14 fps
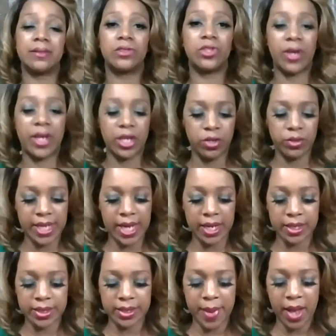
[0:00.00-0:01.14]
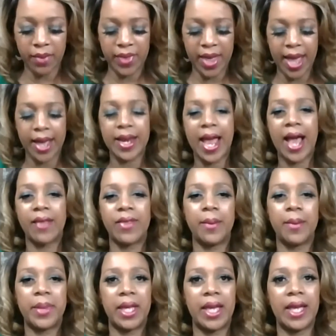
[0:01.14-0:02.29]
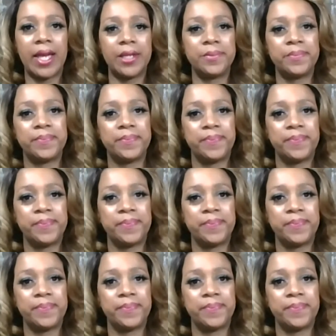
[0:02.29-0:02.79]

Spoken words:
So, can you tell us about that? How that began?